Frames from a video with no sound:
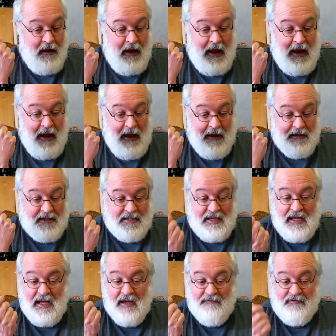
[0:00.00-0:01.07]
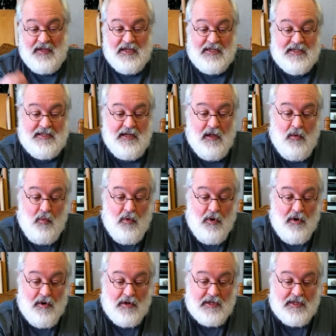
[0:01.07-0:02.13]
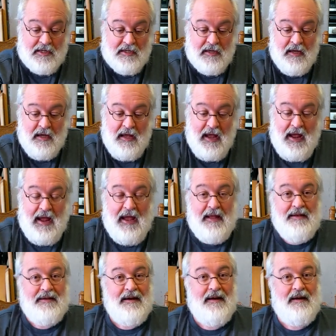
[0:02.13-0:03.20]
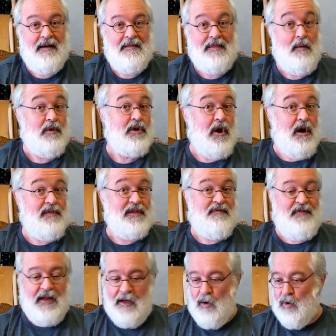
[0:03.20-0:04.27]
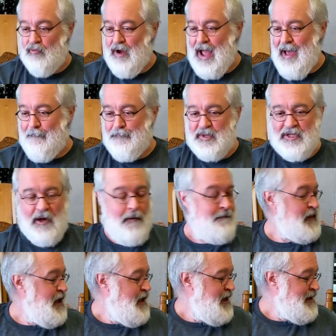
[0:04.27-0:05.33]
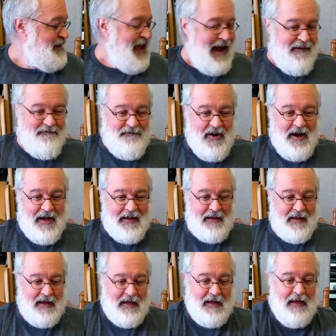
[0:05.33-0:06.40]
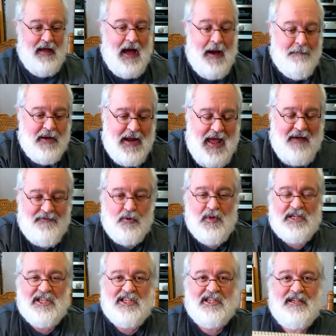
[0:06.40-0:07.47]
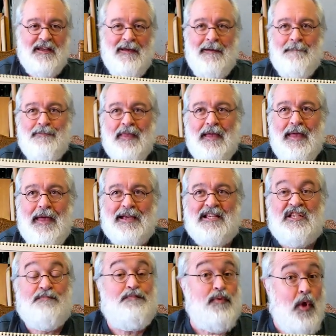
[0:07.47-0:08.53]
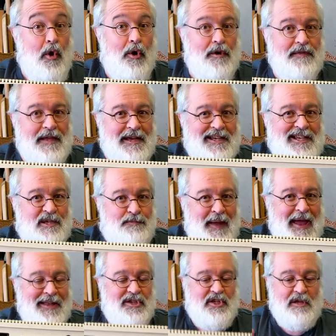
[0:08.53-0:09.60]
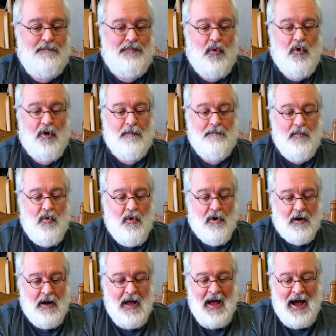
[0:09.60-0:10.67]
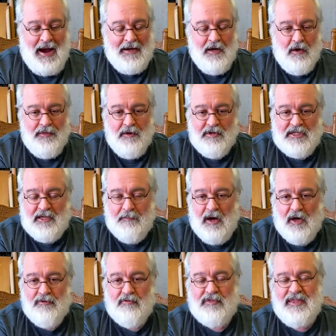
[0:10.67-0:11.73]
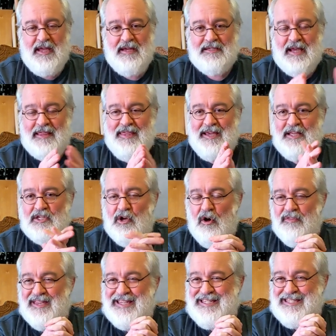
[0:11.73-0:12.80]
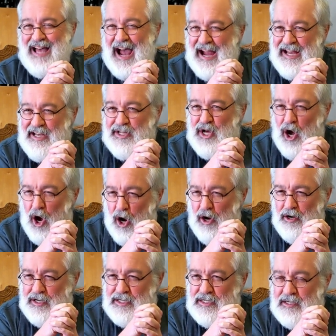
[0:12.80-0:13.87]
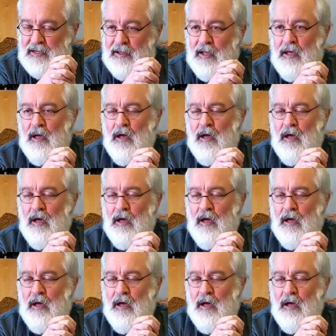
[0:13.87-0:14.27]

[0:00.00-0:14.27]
and see if this still works. And then we'll call this video a wrap. So yeah, fun. I'm gonna have to explore the expansion port more. I know there's some other things. I think it's called a side cart